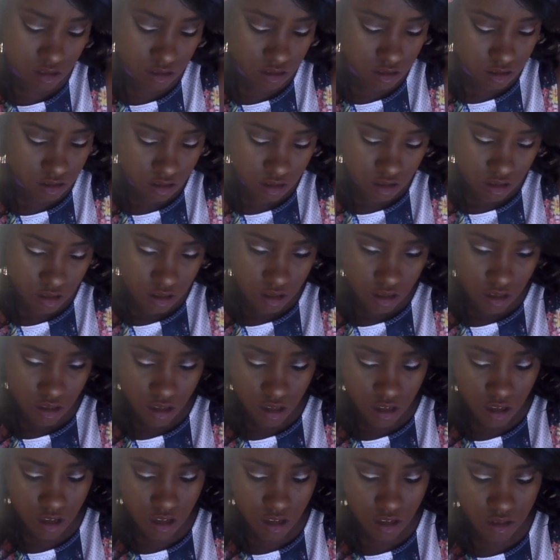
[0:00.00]

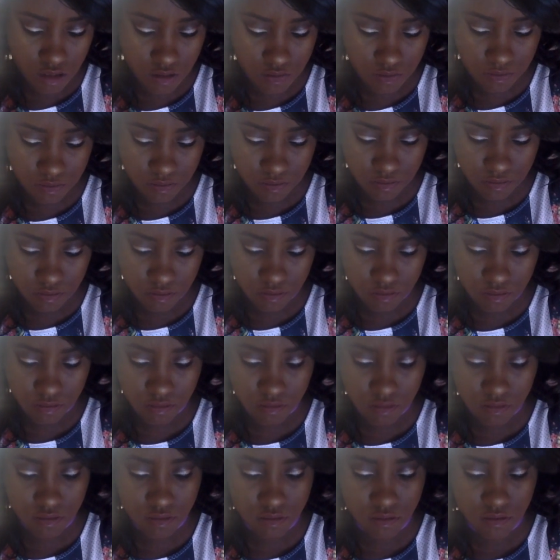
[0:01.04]

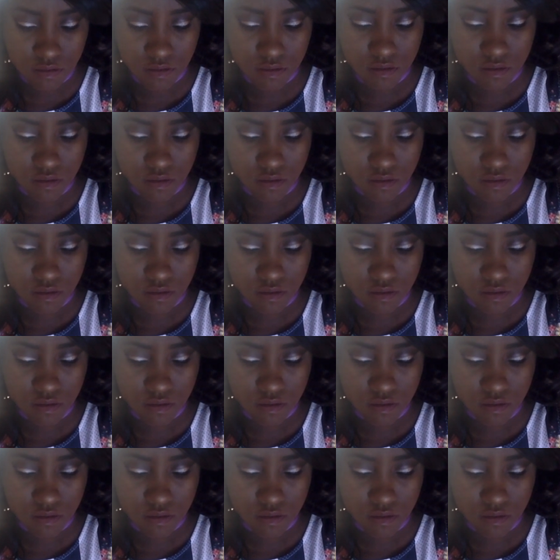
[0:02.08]
Nobody speaks.